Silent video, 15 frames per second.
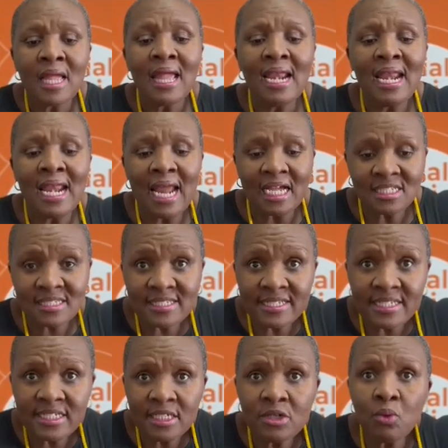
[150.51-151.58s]

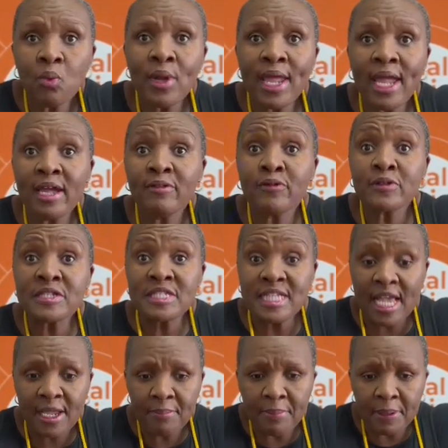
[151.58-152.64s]
Lastly, we have
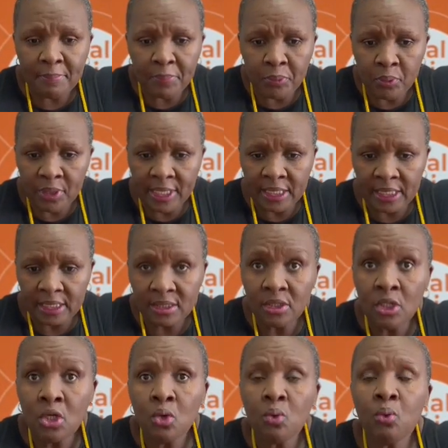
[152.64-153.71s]
cyberbullying,
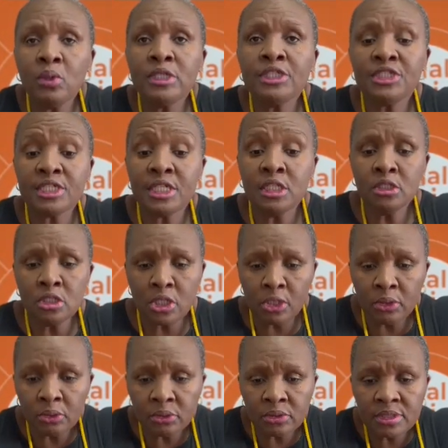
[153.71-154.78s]
which
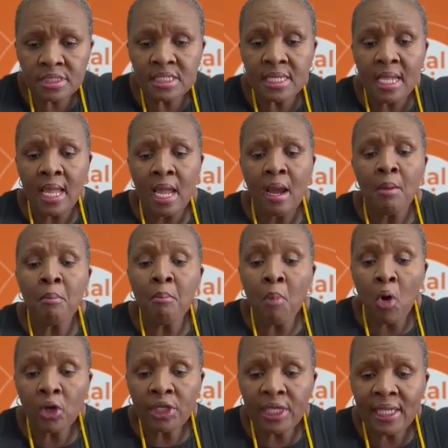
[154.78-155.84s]
includes
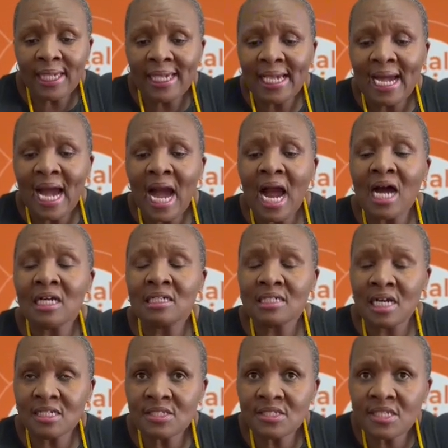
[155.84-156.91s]
mocking,
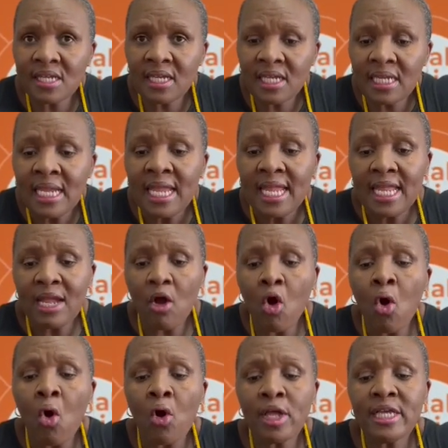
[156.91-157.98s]
harassing,
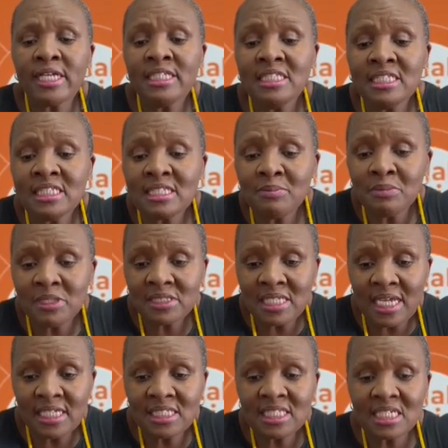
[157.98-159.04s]
or
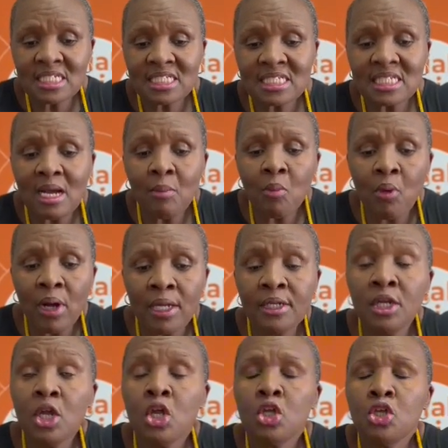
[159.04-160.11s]
intimidating
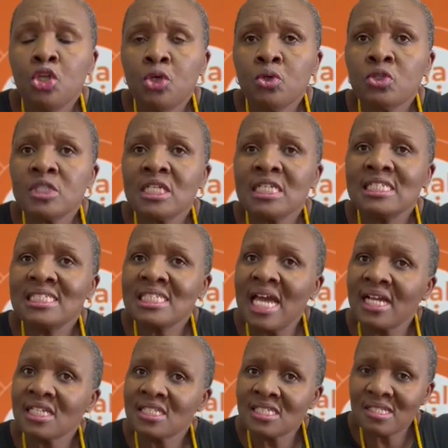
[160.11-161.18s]
someone using
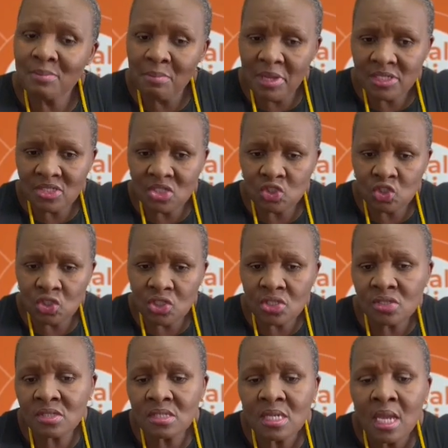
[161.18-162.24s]
text
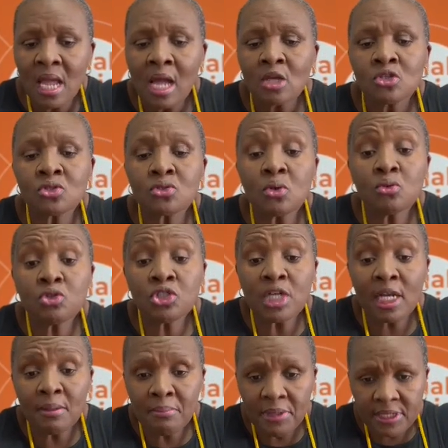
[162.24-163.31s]
messages, social
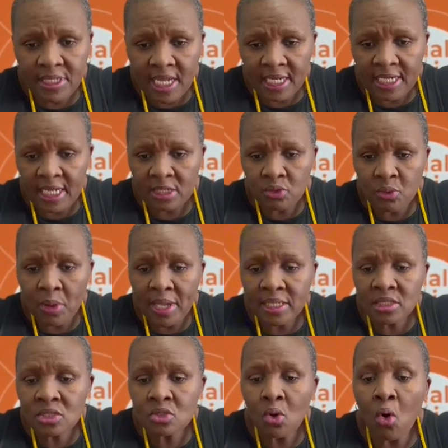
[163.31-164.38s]
media
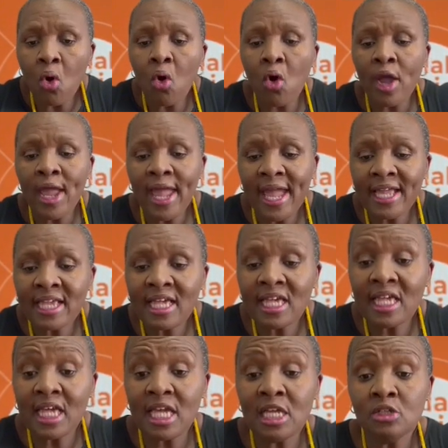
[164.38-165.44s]
networks, or
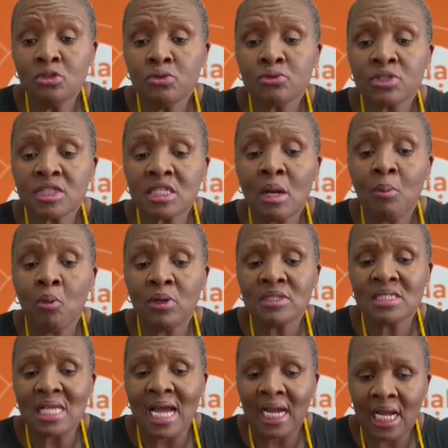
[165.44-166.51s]
hacking into
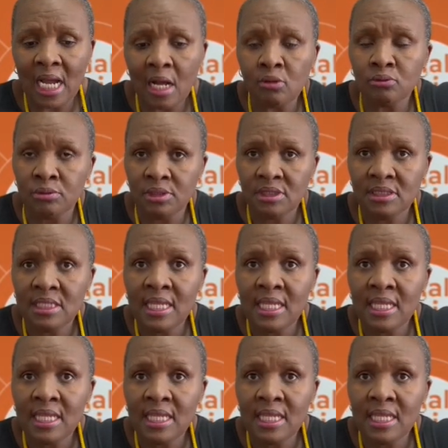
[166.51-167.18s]
someone's account.